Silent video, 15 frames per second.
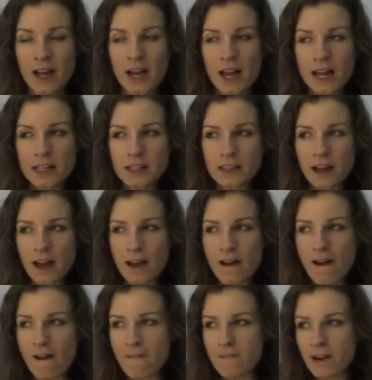It's not
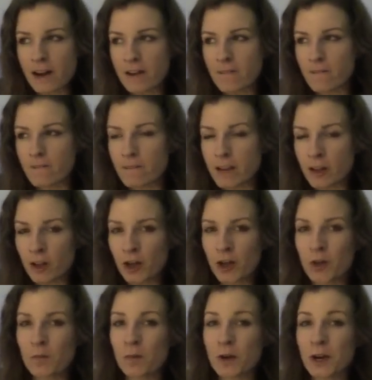a very
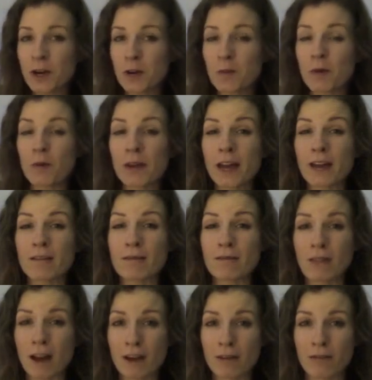feel-good book, but we had a
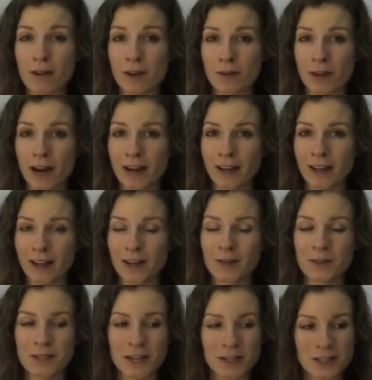lot of fun writing it. It was
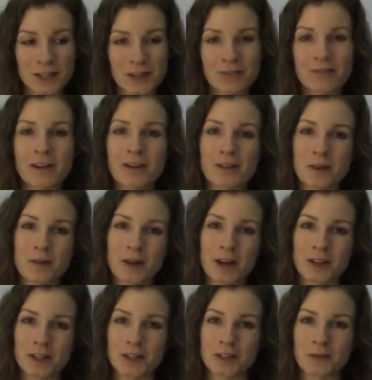actually our favorite
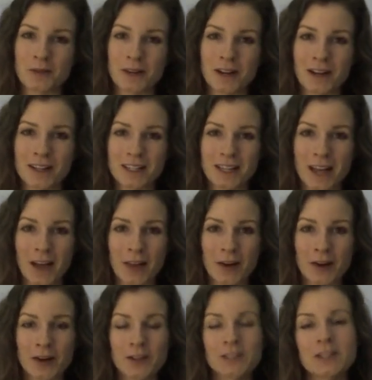project to work on
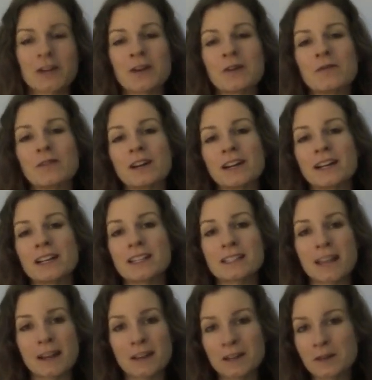together, so I'm very
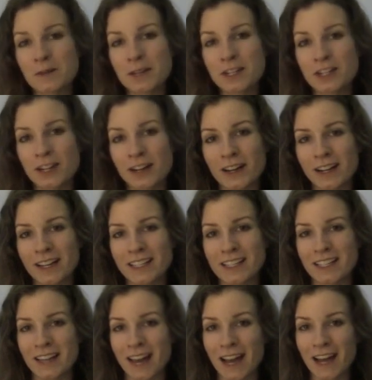excited to be sharing it
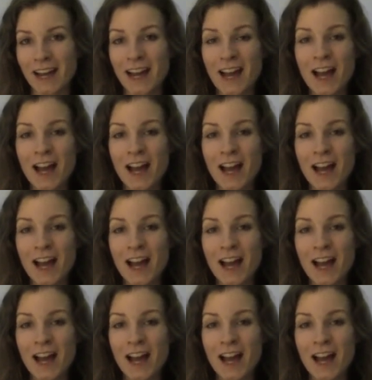today.